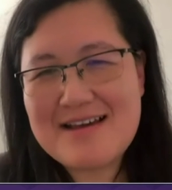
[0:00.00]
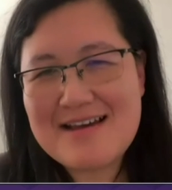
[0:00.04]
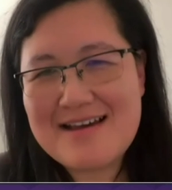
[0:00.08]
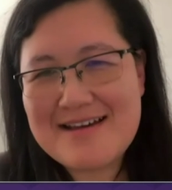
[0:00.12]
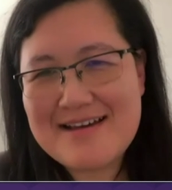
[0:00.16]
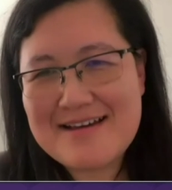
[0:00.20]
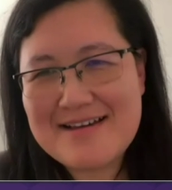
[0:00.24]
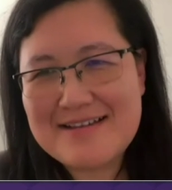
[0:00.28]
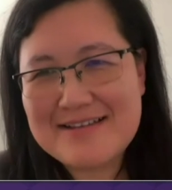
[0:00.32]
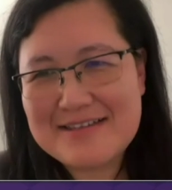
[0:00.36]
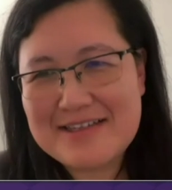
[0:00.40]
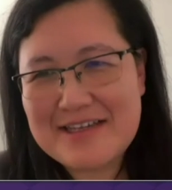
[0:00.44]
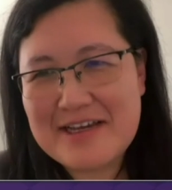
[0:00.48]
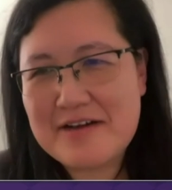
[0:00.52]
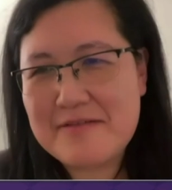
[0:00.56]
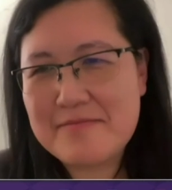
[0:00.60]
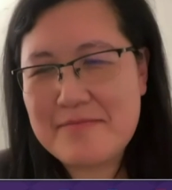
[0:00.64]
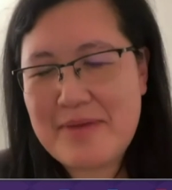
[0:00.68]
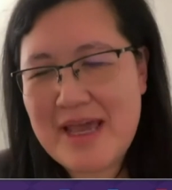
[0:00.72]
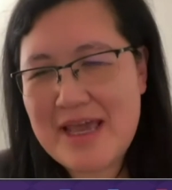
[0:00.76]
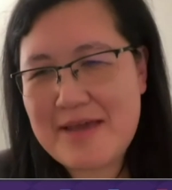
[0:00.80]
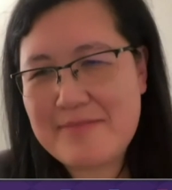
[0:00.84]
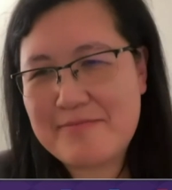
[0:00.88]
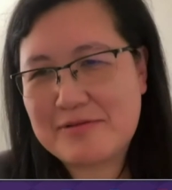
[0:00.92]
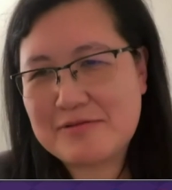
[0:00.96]
and young
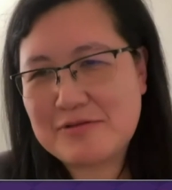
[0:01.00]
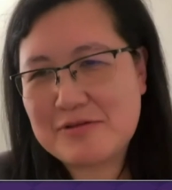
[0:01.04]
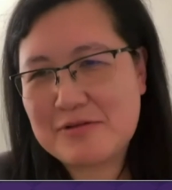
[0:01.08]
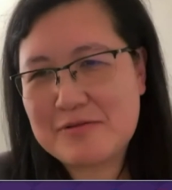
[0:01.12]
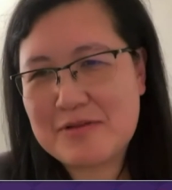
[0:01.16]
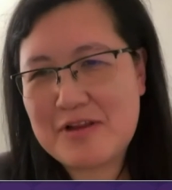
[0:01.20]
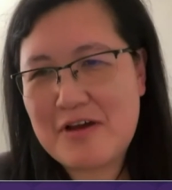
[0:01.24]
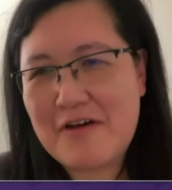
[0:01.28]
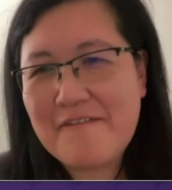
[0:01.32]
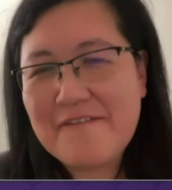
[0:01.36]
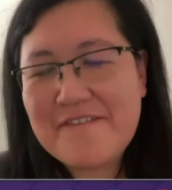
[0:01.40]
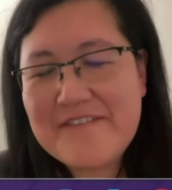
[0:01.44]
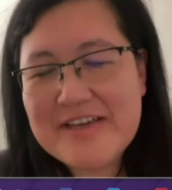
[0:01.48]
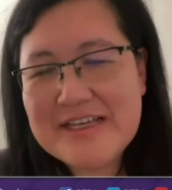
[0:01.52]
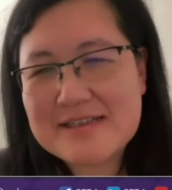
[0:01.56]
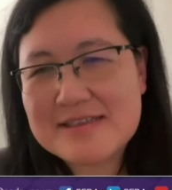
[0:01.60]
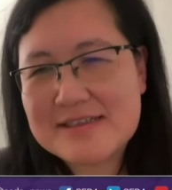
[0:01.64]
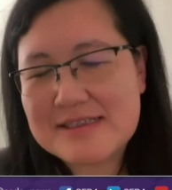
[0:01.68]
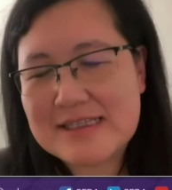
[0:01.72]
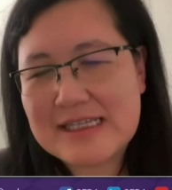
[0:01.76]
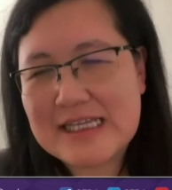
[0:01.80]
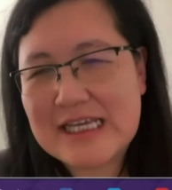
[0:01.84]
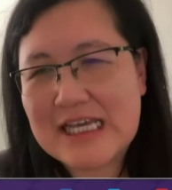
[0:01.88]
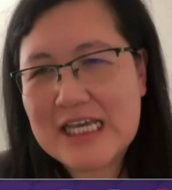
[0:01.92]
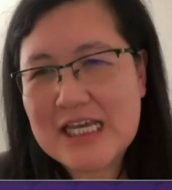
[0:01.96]
people. And
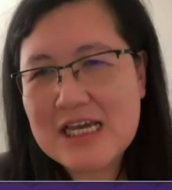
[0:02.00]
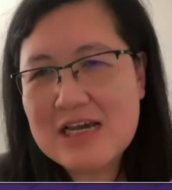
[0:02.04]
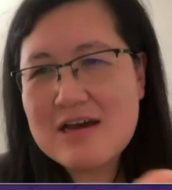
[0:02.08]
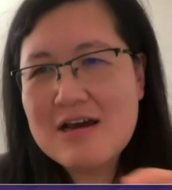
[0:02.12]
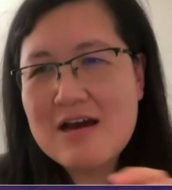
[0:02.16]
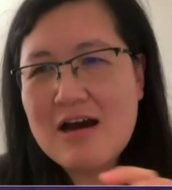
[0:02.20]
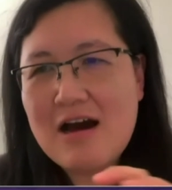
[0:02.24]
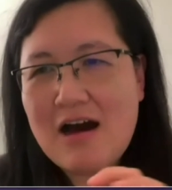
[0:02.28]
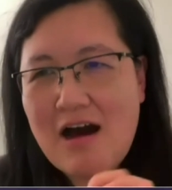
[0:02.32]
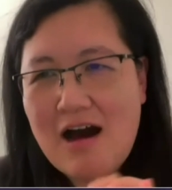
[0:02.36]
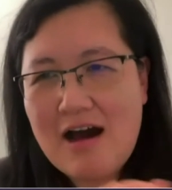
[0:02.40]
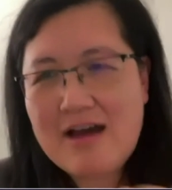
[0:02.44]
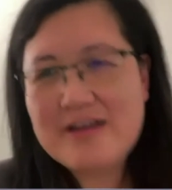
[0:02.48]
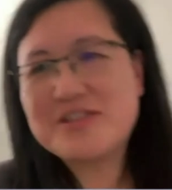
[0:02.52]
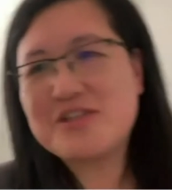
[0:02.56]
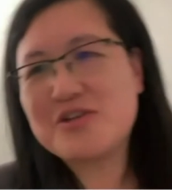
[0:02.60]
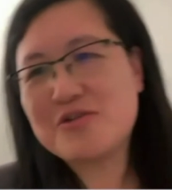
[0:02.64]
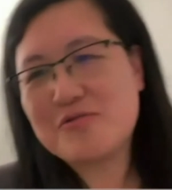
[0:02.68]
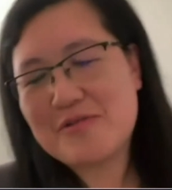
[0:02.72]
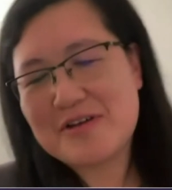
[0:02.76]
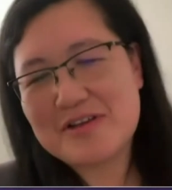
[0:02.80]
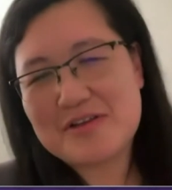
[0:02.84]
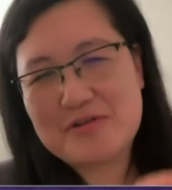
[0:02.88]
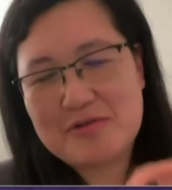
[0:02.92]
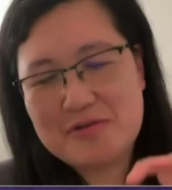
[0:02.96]
obviously, I
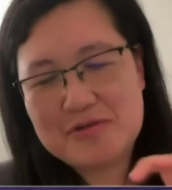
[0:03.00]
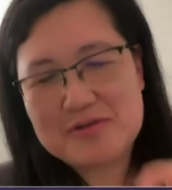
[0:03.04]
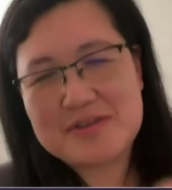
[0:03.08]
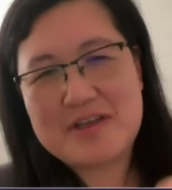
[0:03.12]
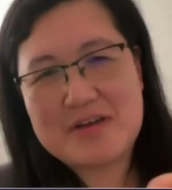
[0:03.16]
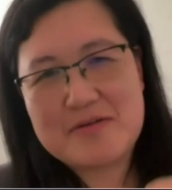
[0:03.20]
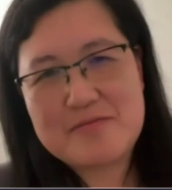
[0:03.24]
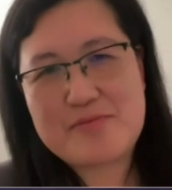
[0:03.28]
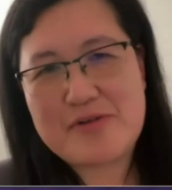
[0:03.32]
do want to also